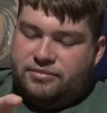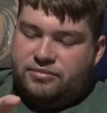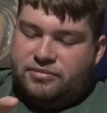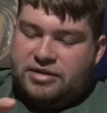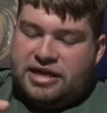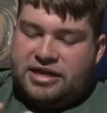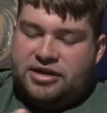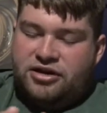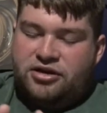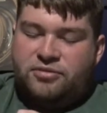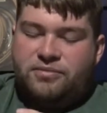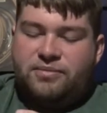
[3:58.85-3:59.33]

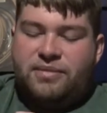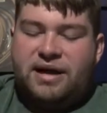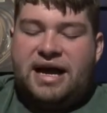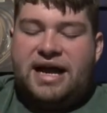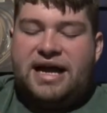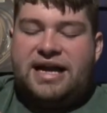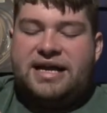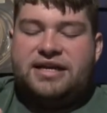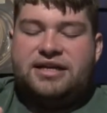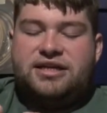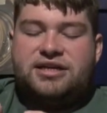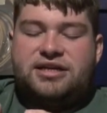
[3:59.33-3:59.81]
In your
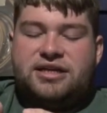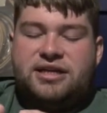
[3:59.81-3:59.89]
mind,